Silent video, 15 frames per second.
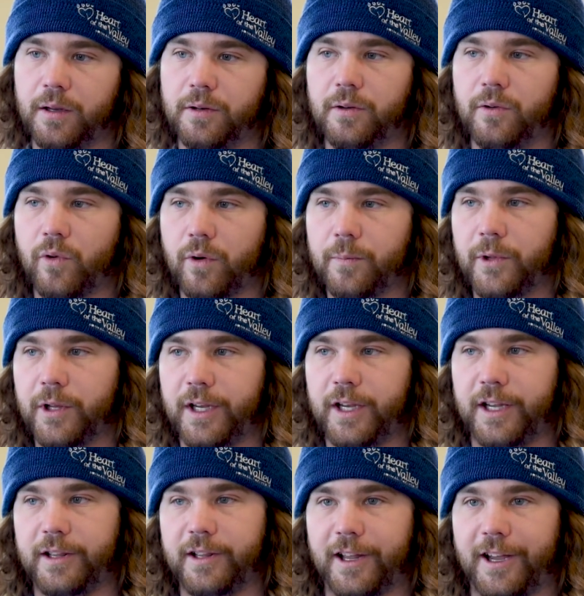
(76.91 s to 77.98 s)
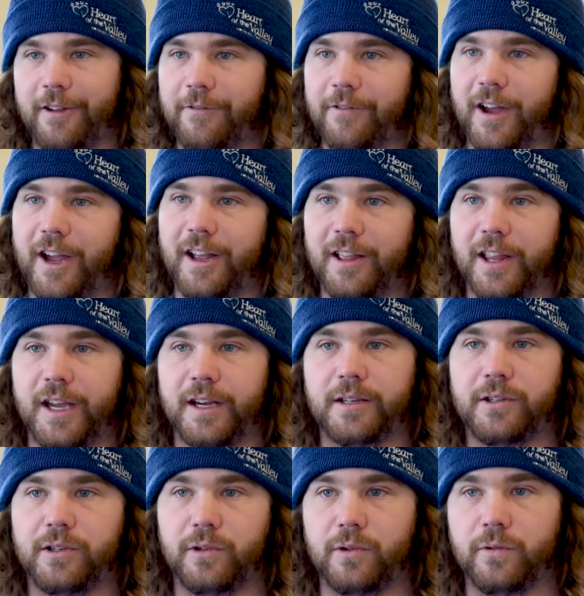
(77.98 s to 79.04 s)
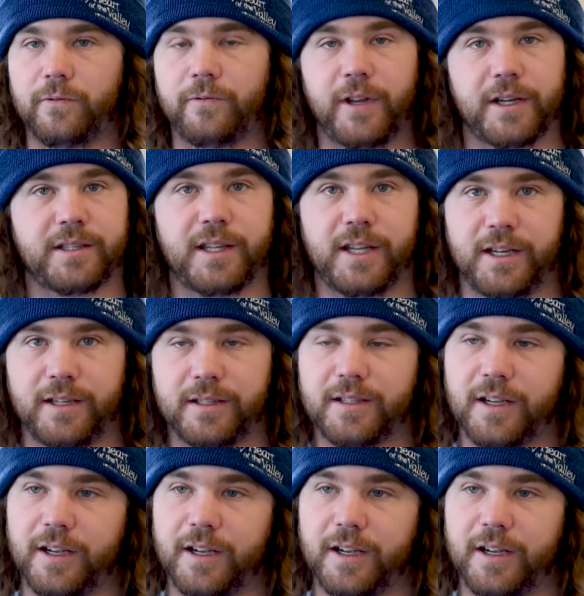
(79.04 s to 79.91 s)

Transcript: normally in life, I like to fix things,